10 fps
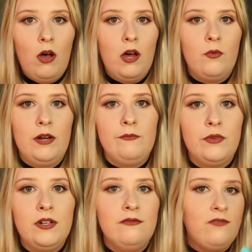on when I'm
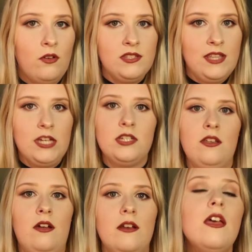putting false lashes
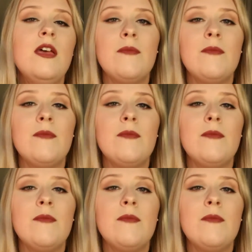on,